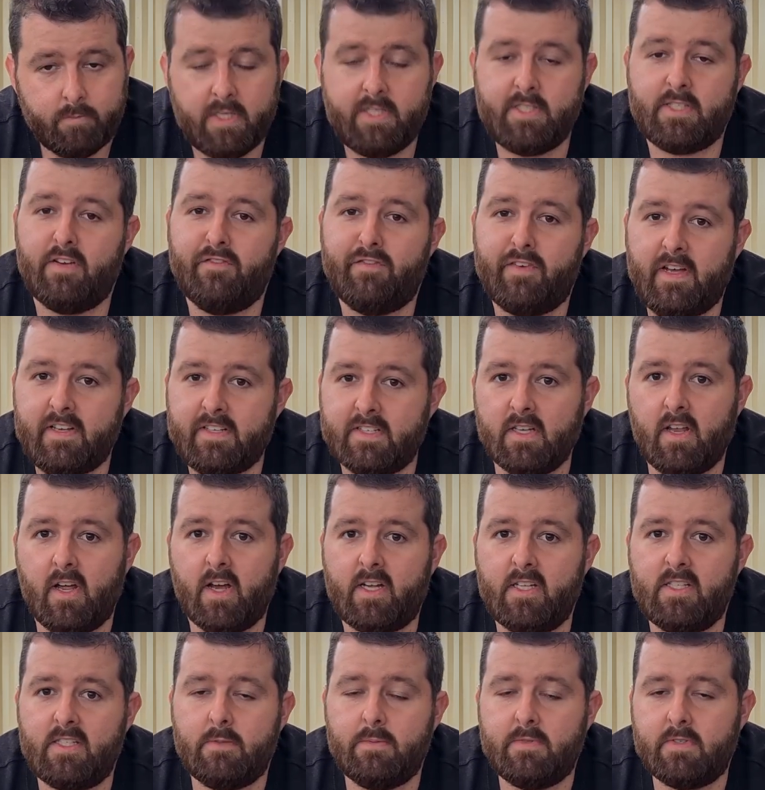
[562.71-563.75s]
Please don't forget to
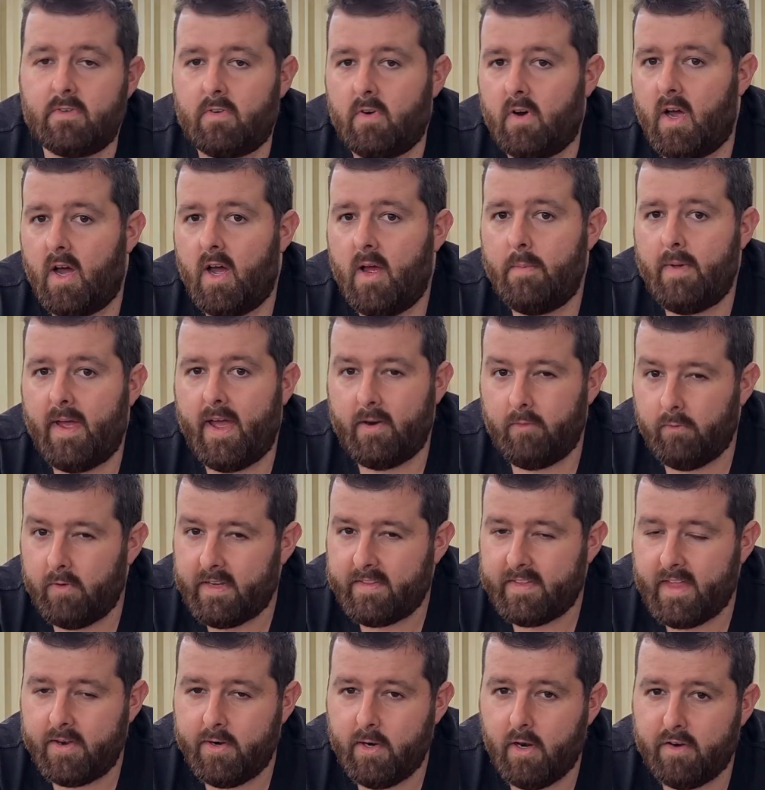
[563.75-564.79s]
like and subscribe and
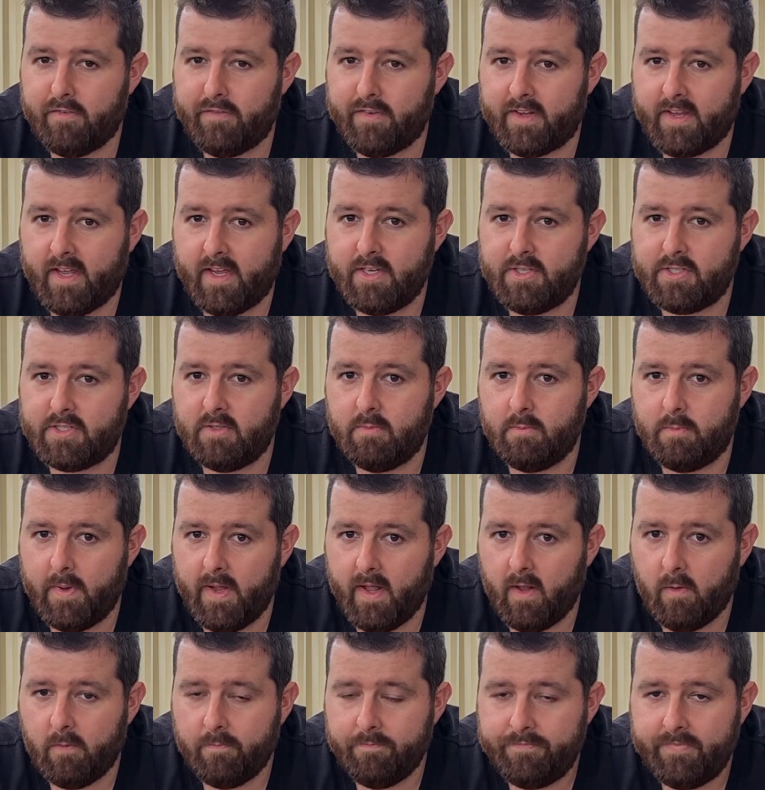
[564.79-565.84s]
ring that notification
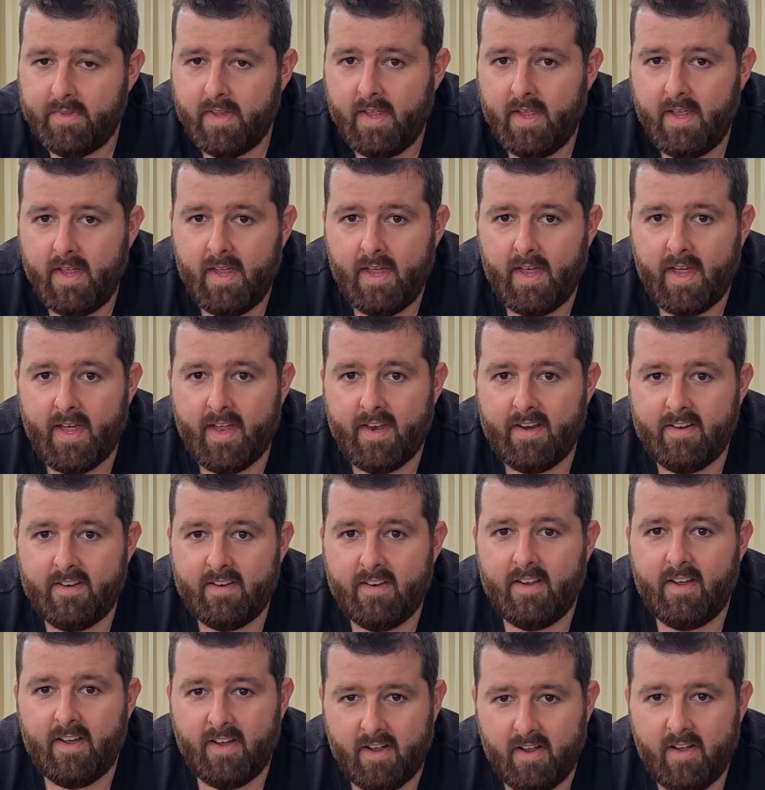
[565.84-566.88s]
bell,
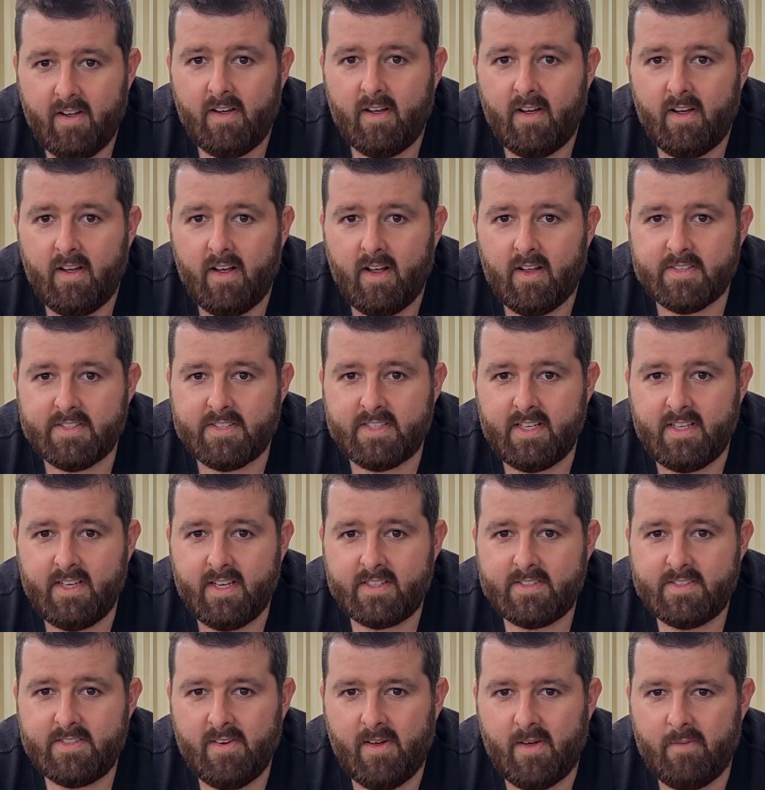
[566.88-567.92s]
and I'll see you
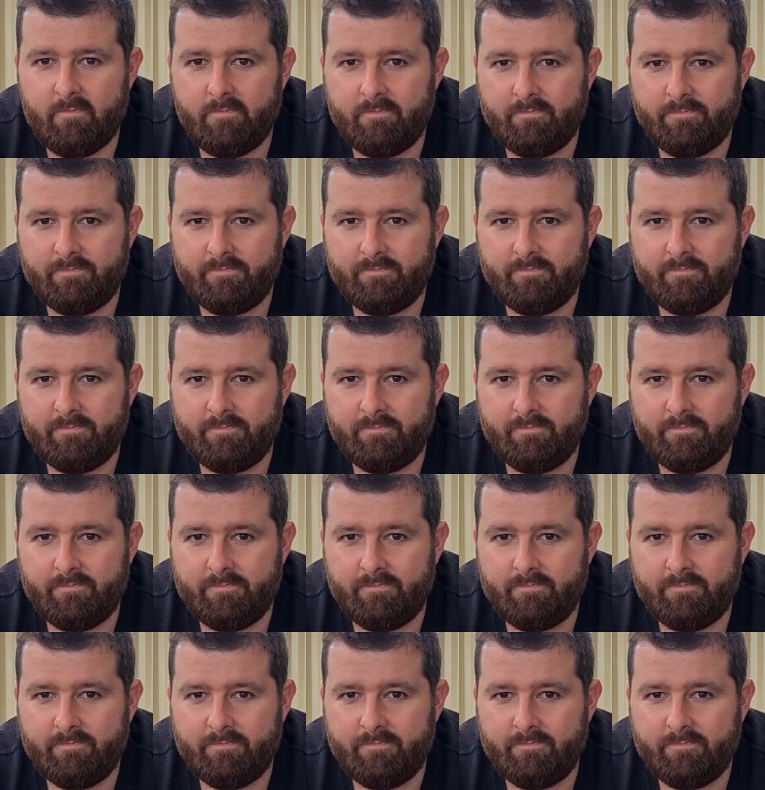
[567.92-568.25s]
next time.